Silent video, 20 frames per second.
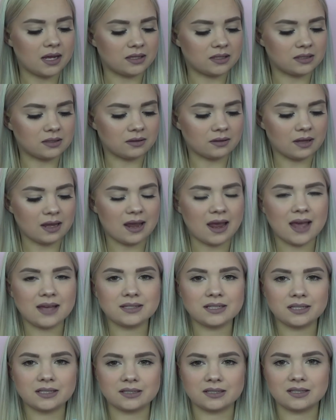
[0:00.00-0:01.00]
it
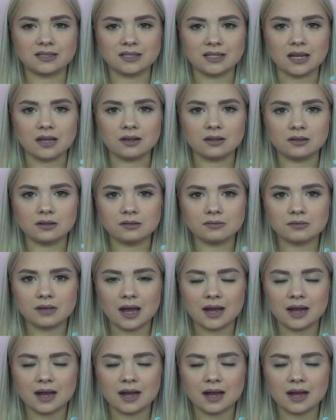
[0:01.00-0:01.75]
has like a seal